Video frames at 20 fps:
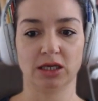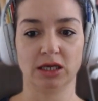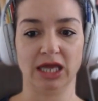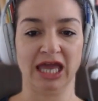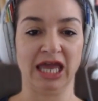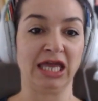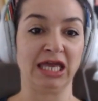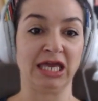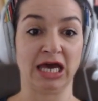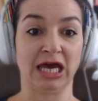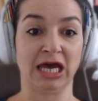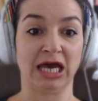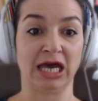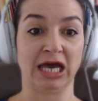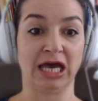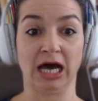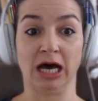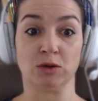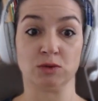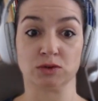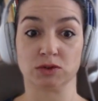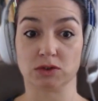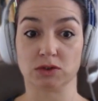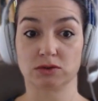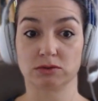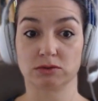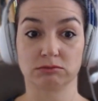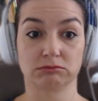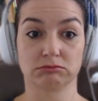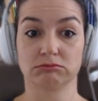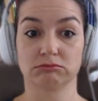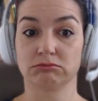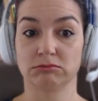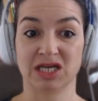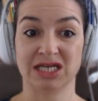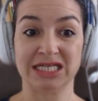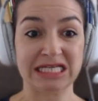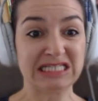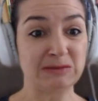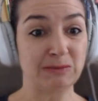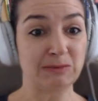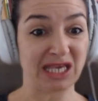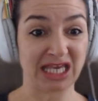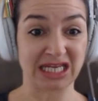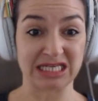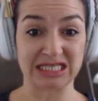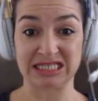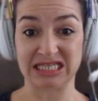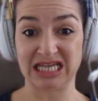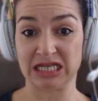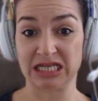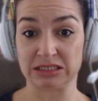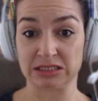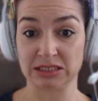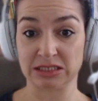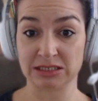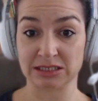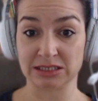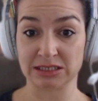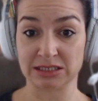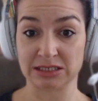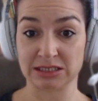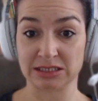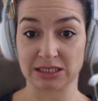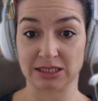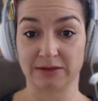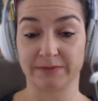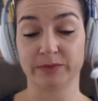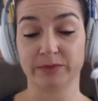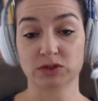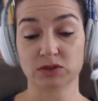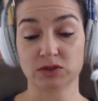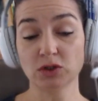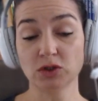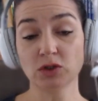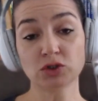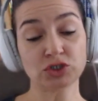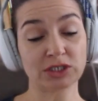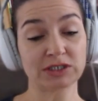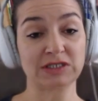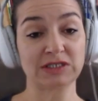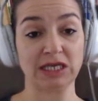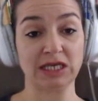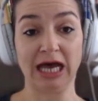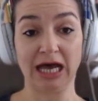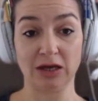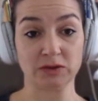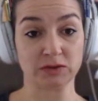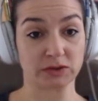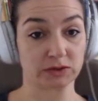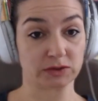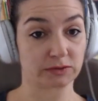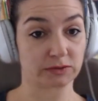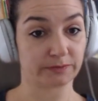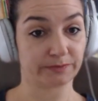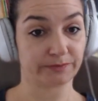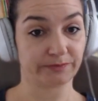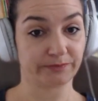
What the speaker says: a houses. It doesn't make any sense, does it? So you just say houses.